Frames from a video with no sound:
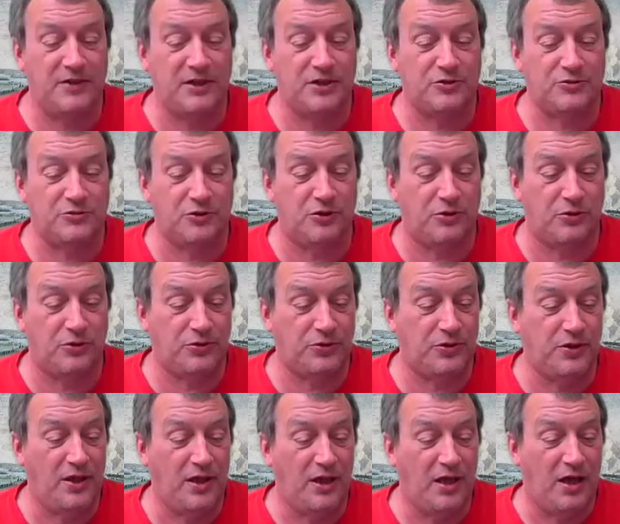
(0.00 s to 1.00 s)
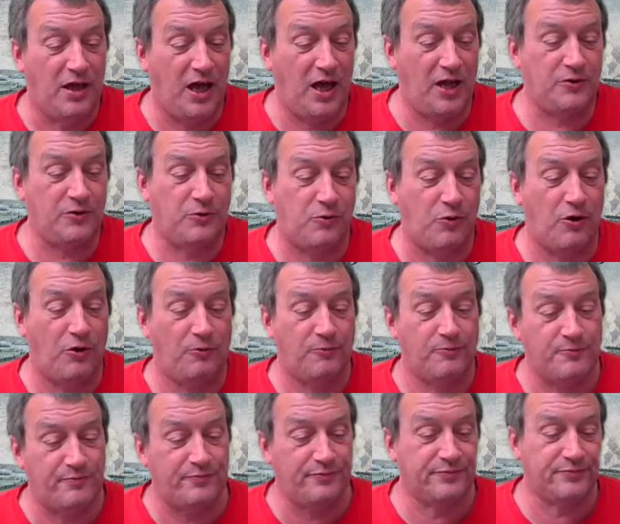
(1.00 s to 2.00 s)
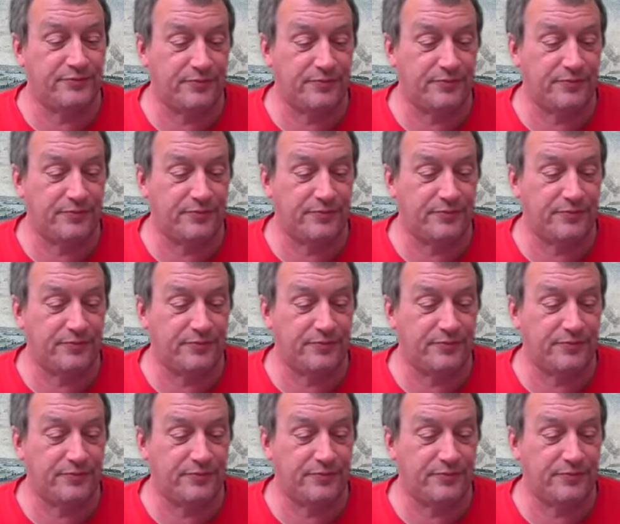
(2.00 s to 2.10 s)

and living truth. Unquote.